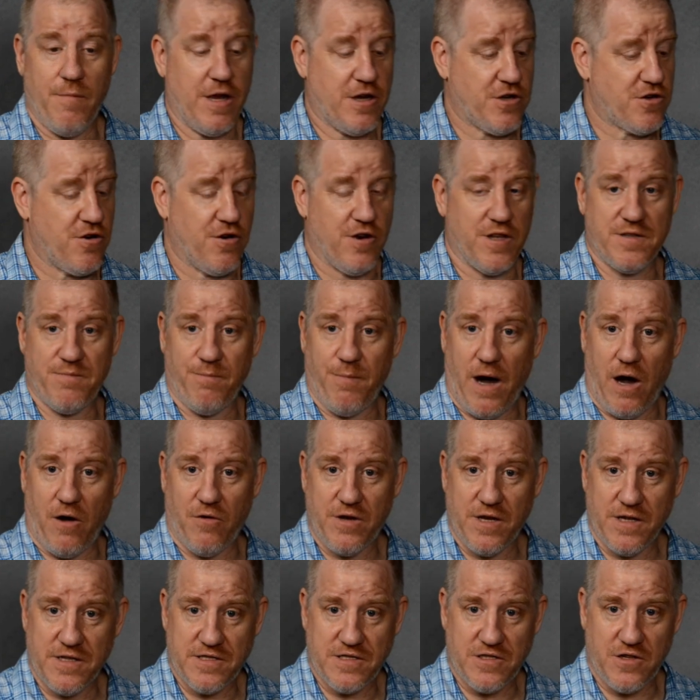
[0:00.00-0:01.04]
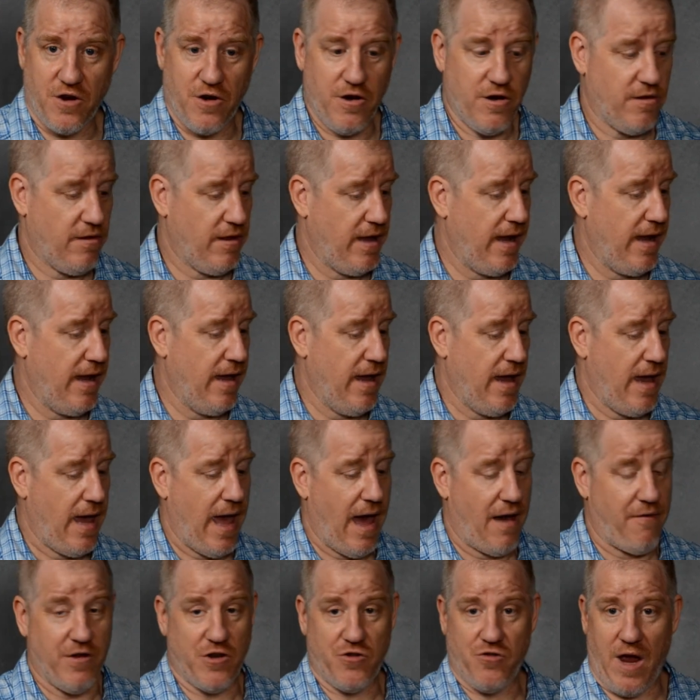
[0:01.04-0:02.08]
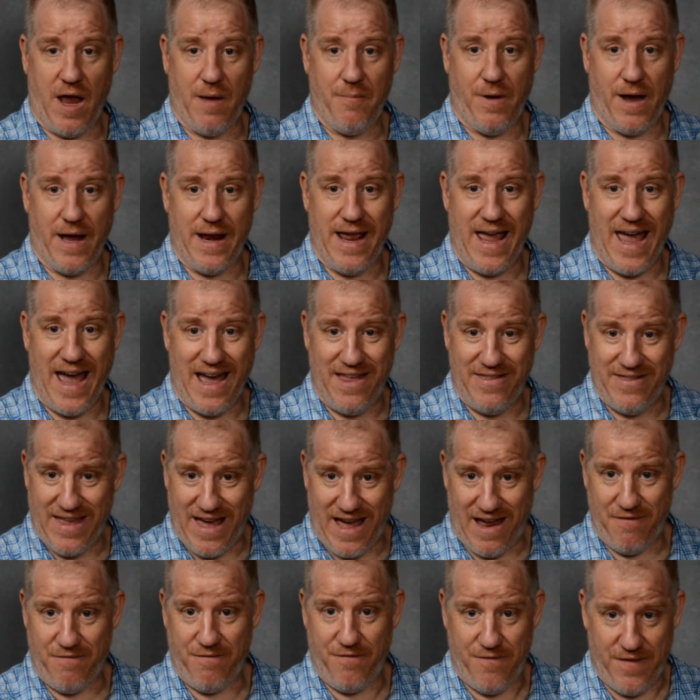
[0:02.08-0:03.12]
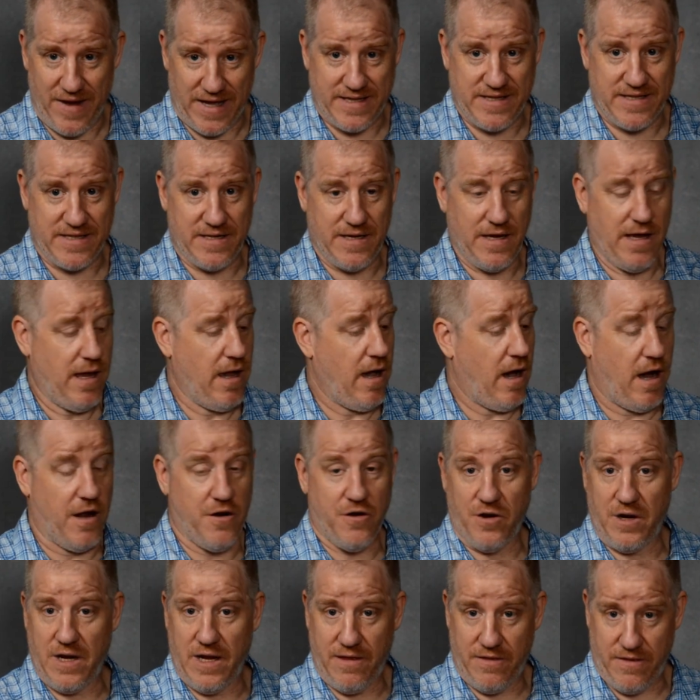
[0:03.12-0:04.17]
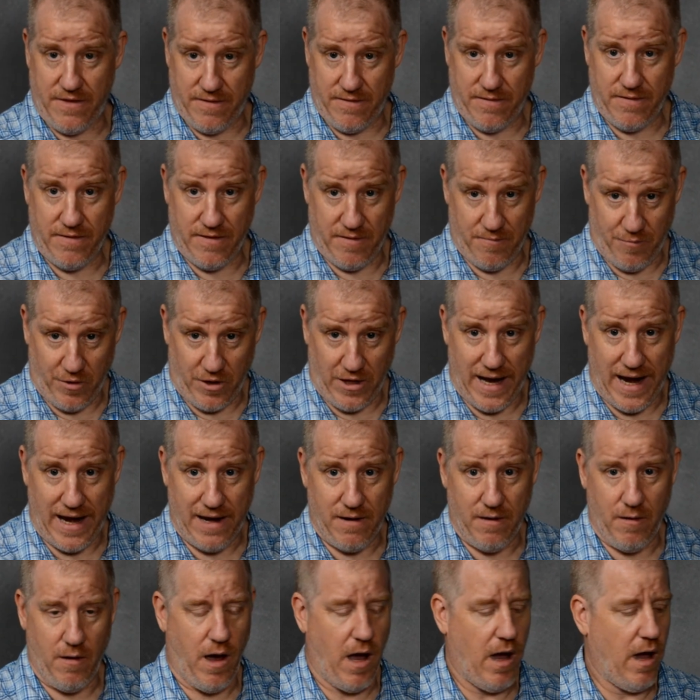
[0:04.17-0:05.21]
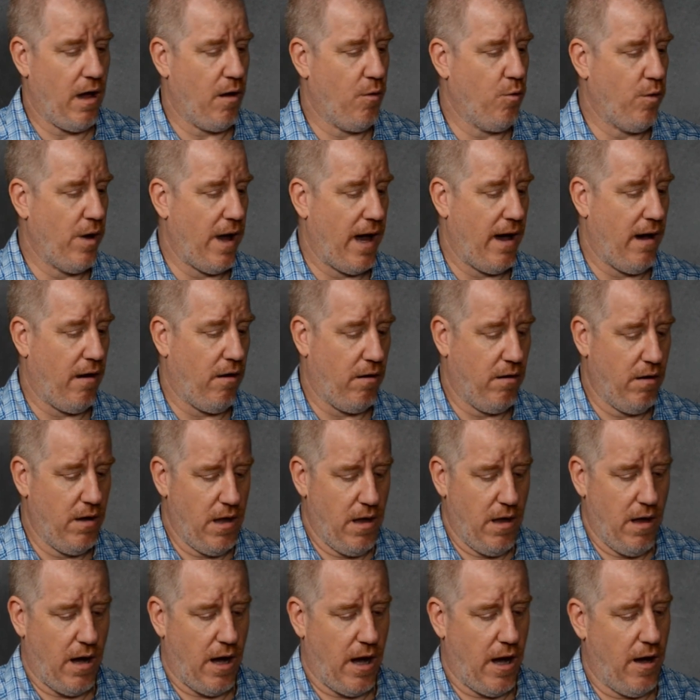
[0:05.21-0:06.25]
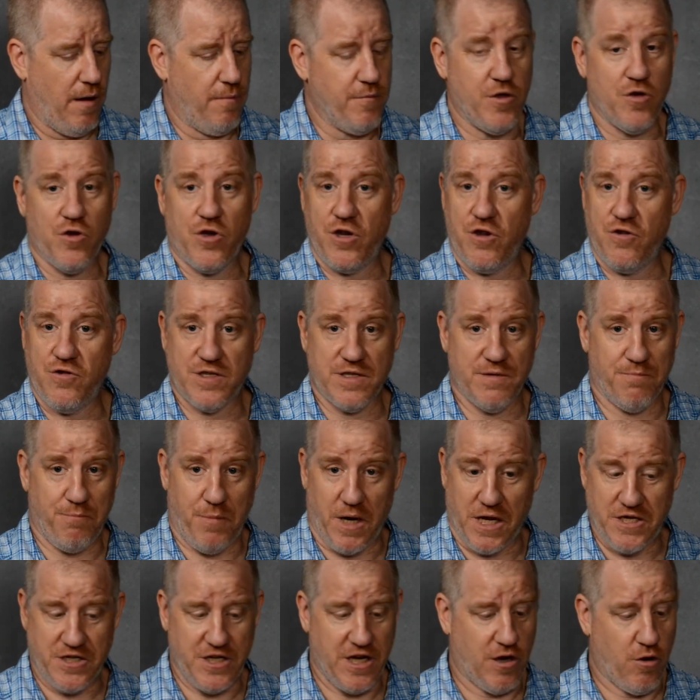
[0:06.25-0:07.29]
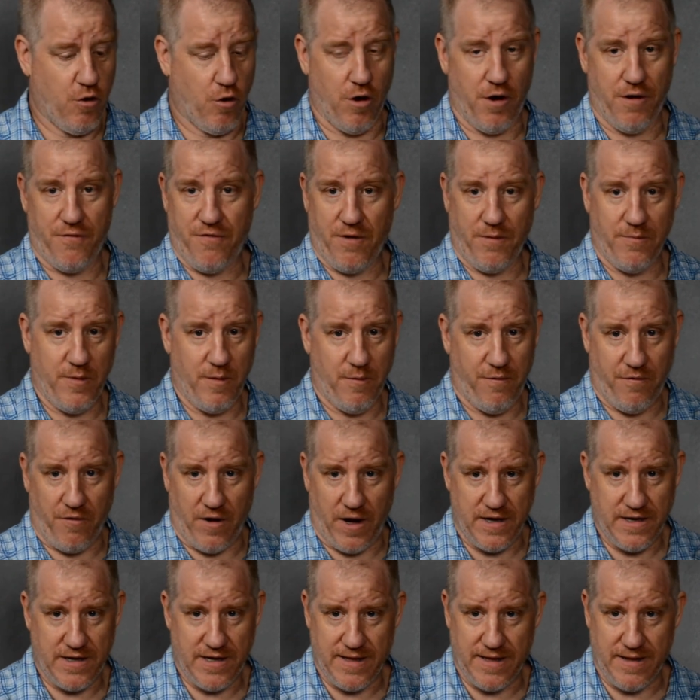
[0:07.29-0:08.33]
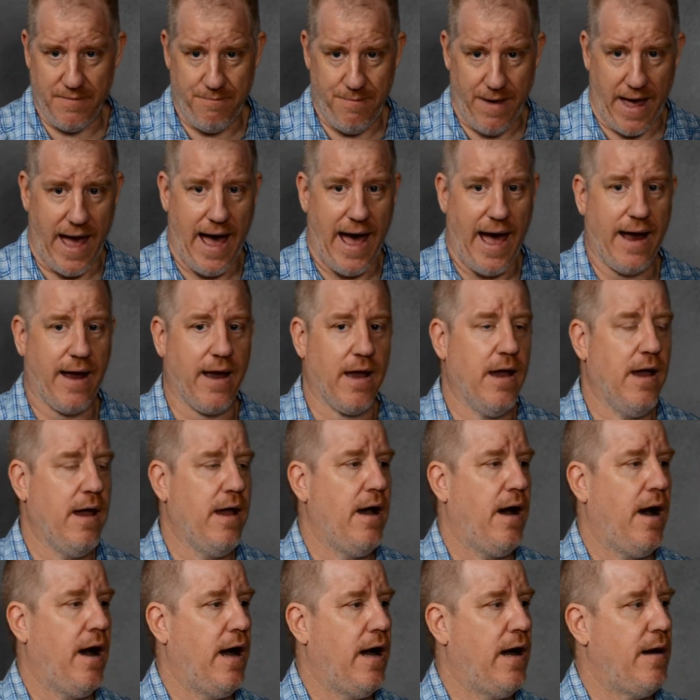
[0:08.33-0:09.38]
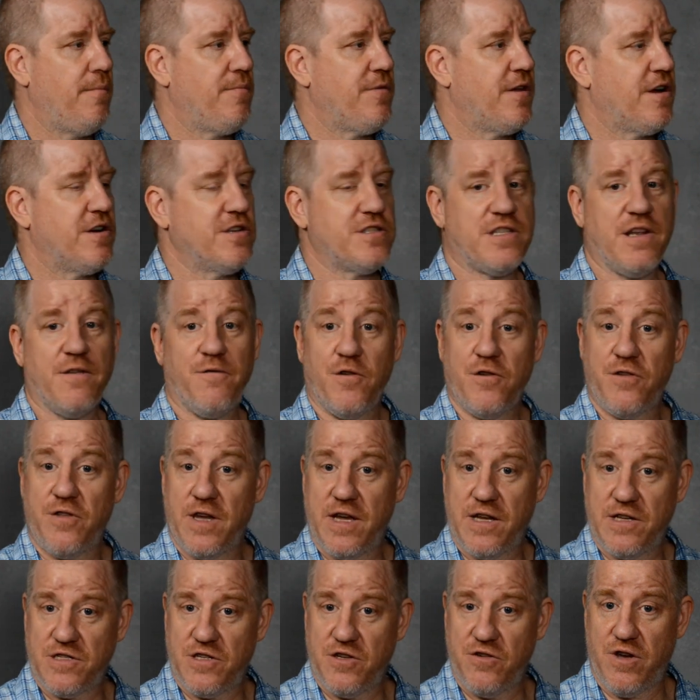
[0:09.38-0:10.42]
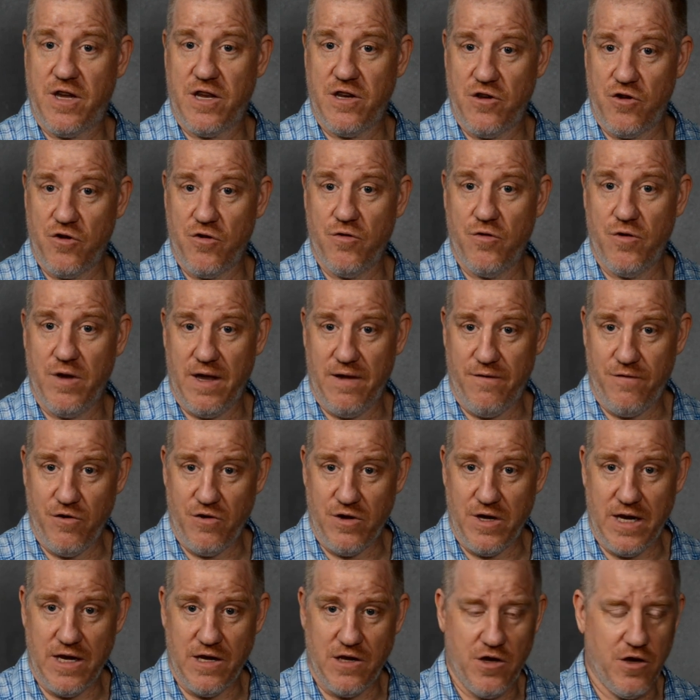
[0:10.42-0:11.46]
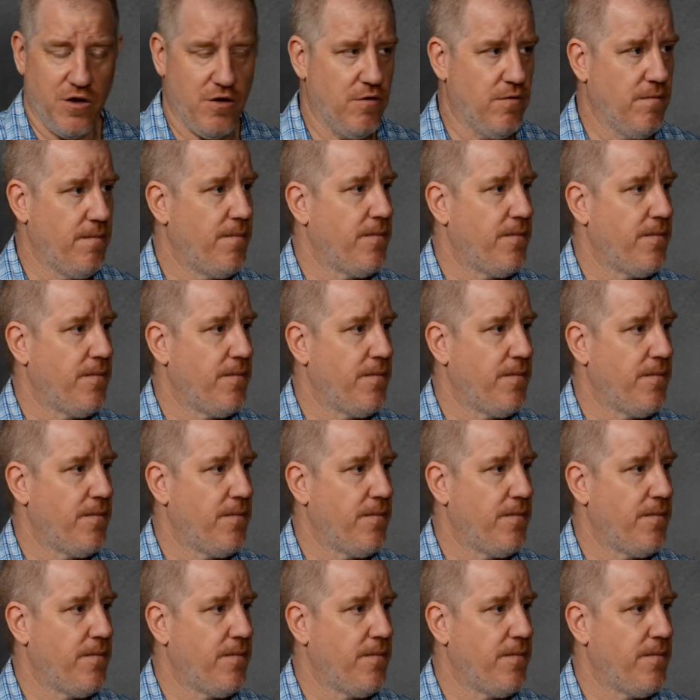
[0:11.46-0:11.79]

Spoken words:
make sure it's mounted sturdily, have a tripod head that fits underneath the plate well. You can use a bungee cord from the front to the back. There's different things you can do if you need to.